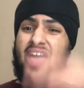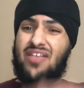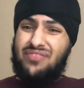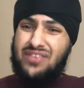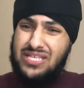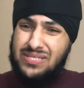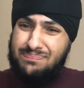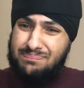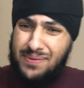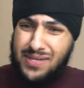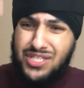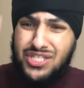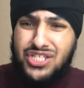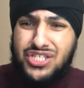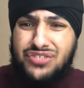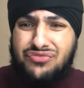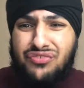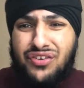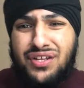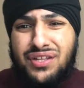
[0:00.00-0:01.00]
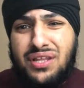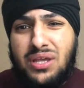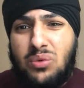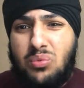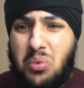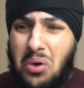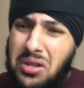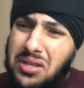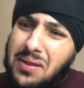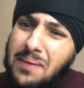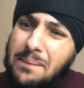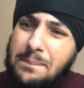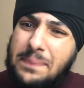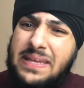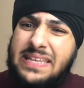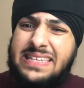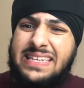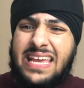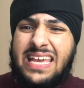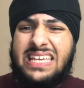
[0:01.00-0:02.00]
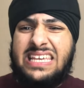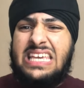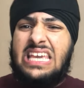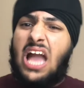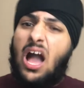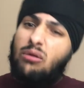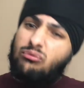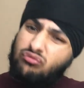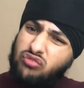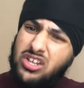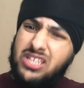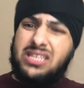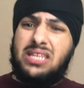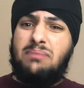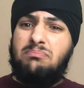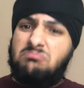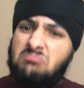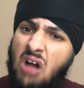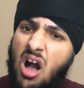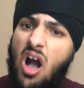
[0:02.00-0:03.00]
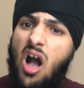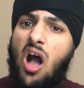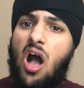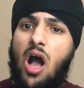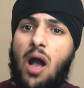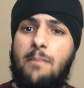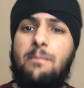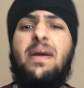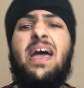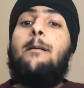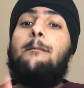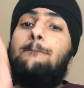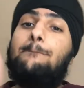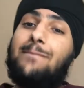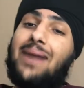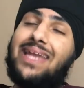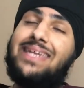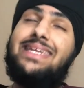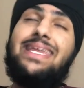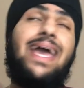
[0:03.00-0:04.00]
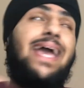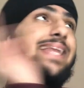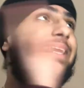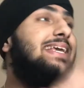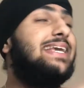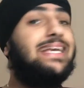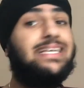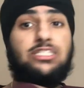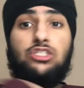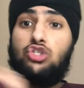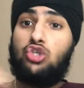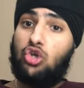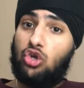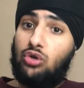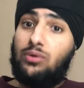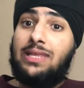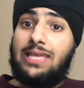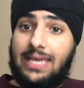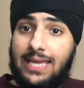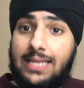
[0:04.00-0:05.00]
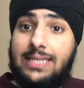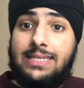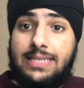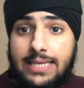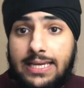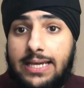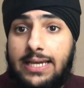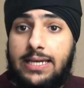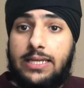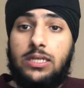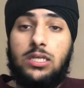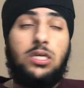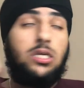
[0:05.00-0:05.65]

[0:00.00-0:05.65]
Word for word: These bitches really wanna be Nicki, I'm really mom. My daddy is truly Indian.